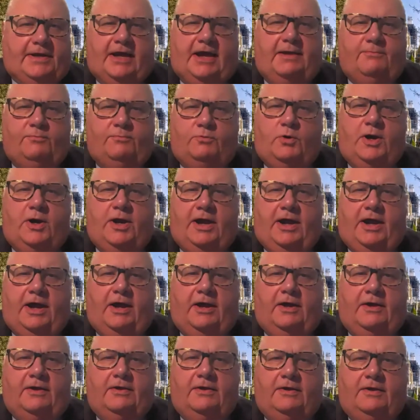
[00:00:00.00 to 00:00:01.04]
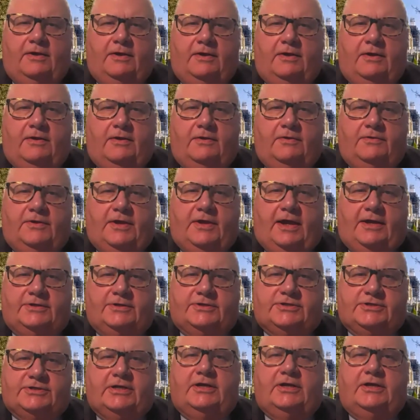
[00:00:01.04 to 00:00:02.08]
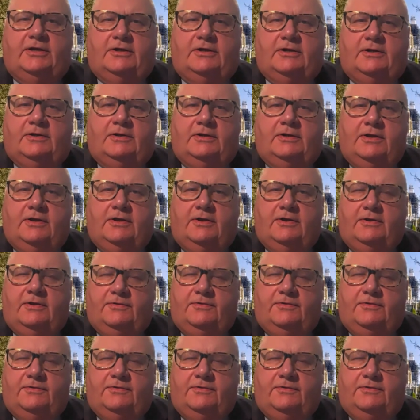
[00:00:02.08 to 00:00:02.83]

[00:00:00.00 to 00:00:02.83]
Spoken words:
became rare, that still